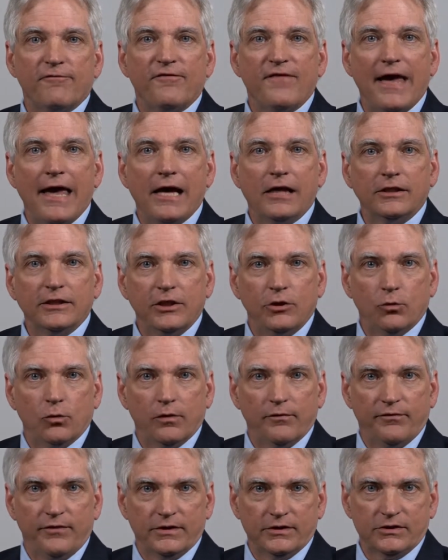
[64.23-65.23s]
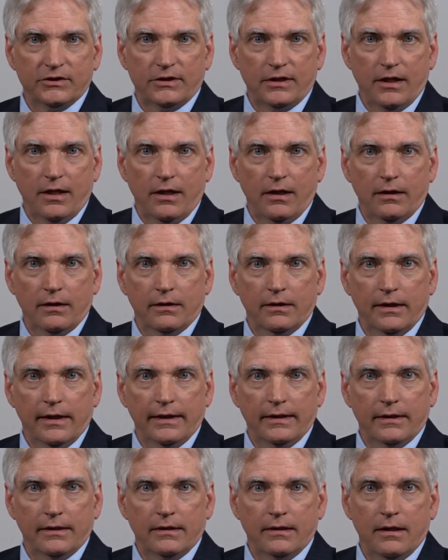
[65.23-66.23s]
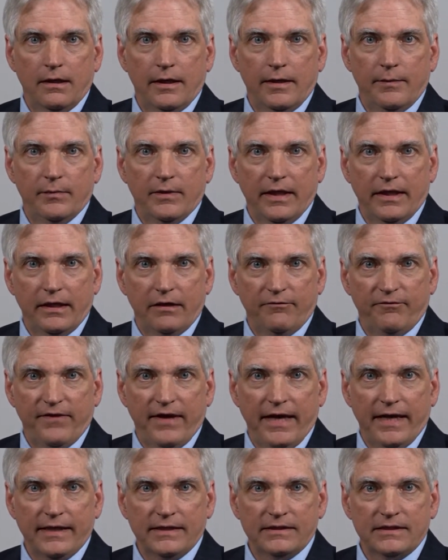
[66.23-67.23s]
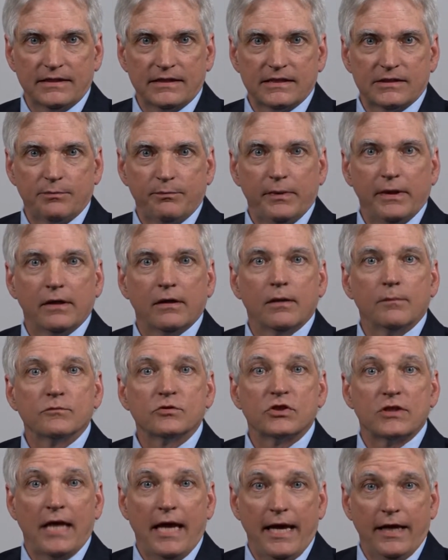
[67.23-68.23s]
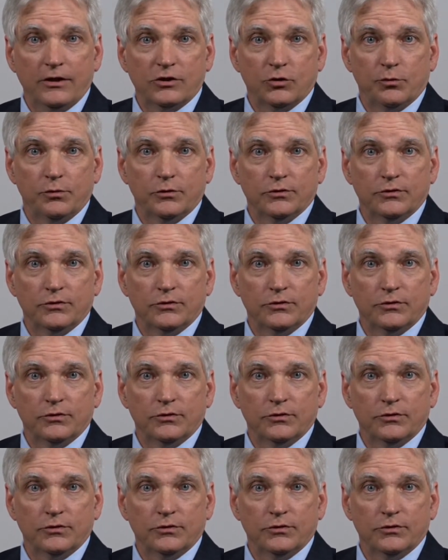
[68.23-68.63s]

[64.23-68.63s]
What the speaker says: value of the stock at the time that it vests becomes taxable